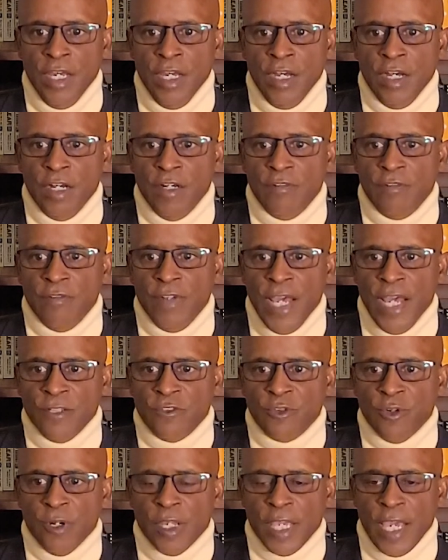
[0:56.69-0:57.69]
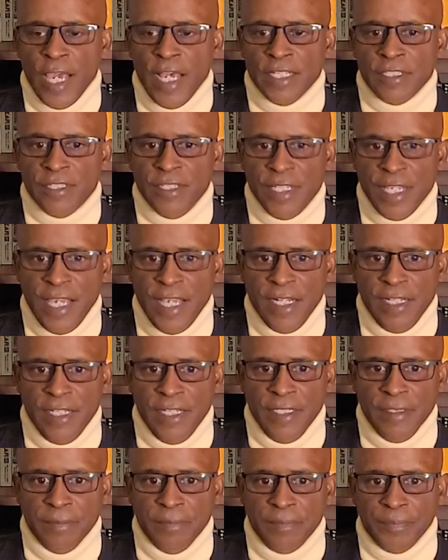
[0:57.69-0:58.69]
of natural gas
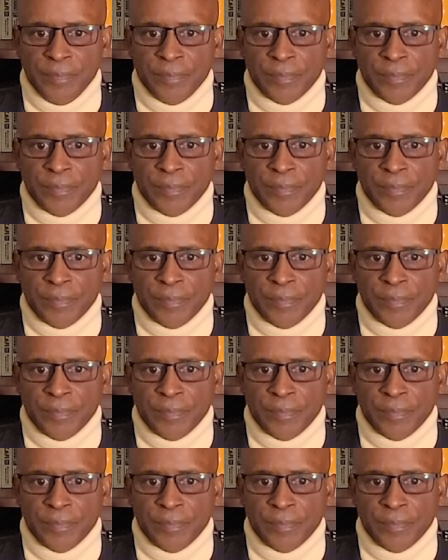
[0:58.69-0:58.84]
daily.